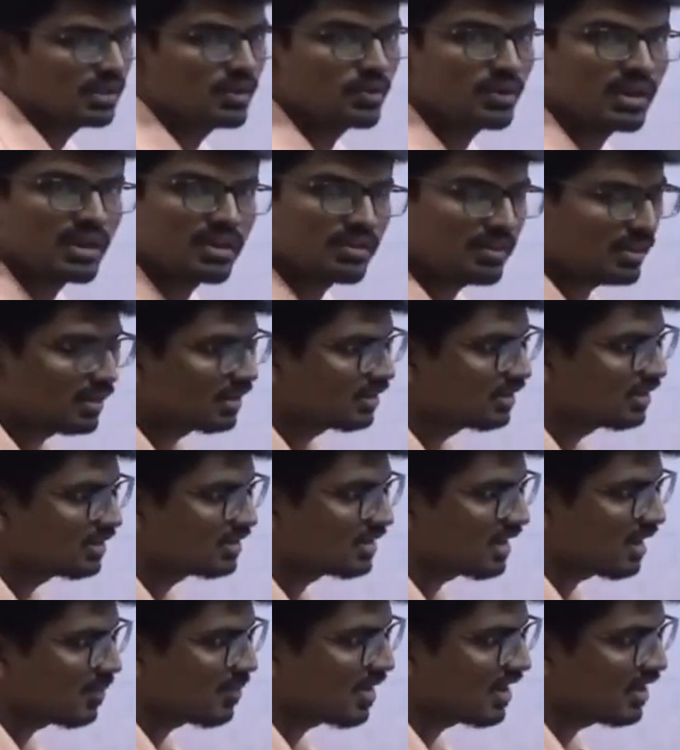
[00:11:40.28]
Okay, this
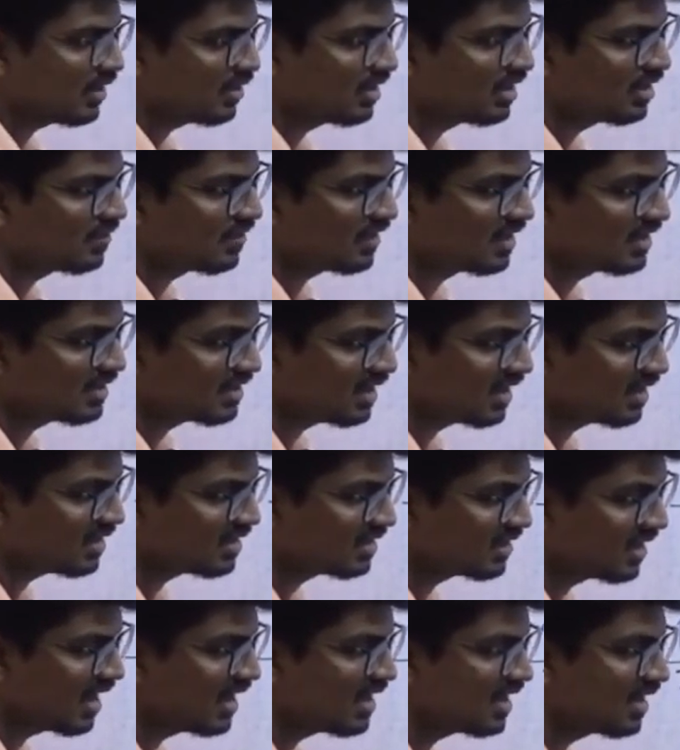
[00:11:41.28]
time I need to differentiate
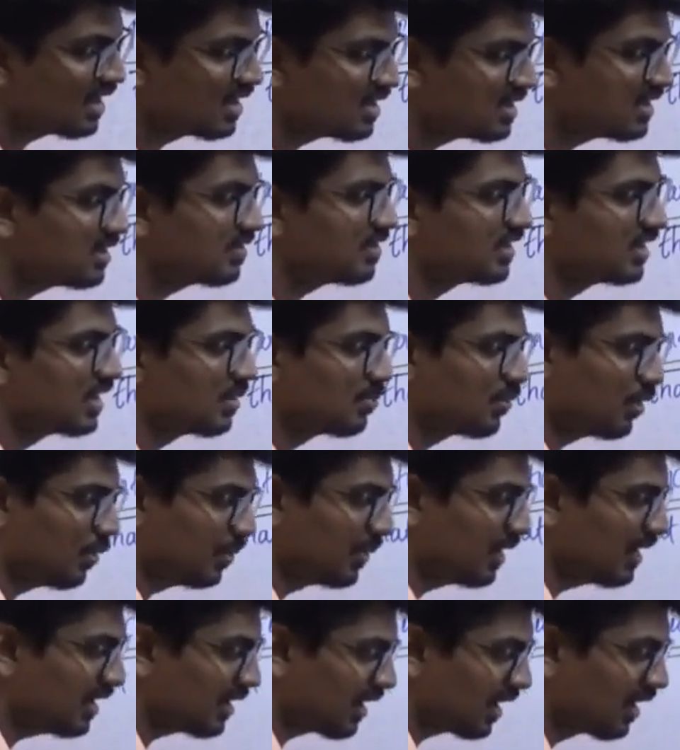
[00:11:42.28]
strain energy with the
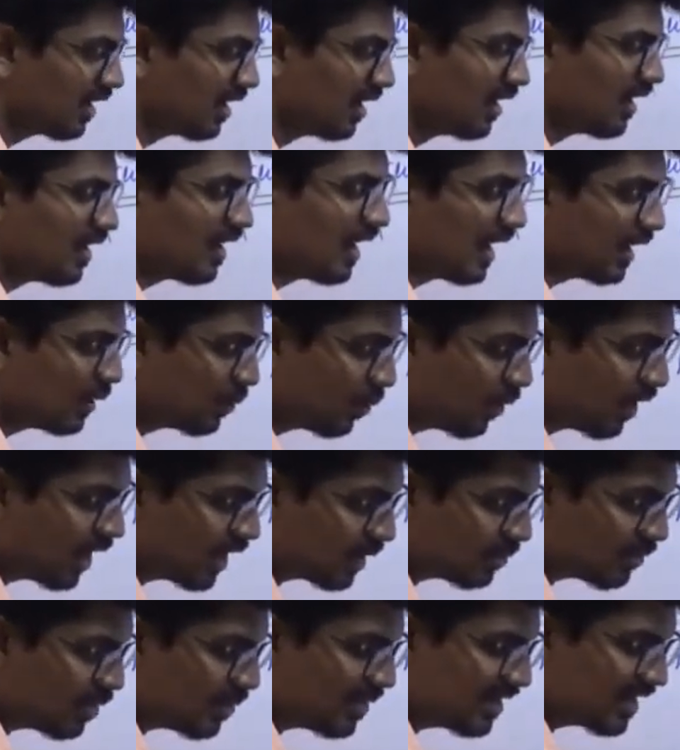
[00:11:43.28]
moment. And
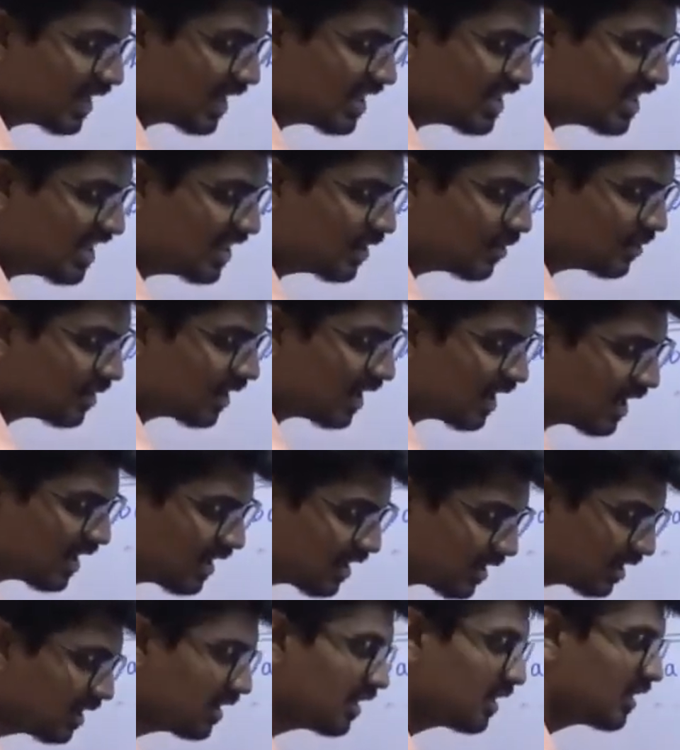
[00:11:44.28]
what moment I need to take?